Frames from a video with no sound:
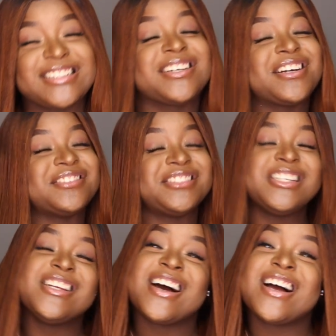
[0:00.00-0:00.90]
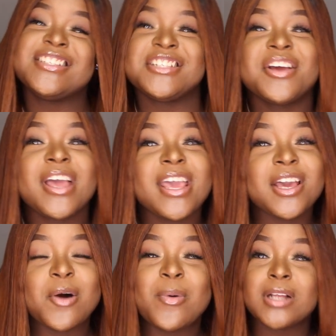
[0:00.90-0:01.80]
your girl Gina,
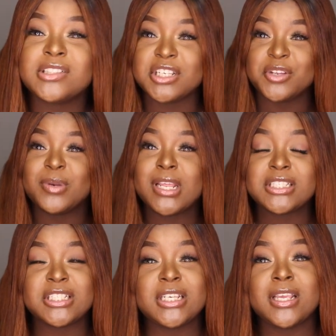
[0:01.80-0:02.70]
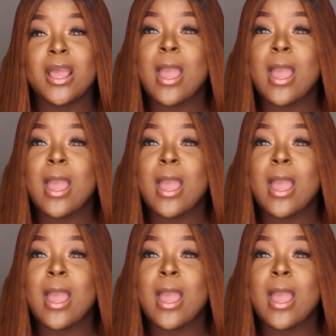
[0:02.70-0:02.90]
G-A-Goa, G-Unit, G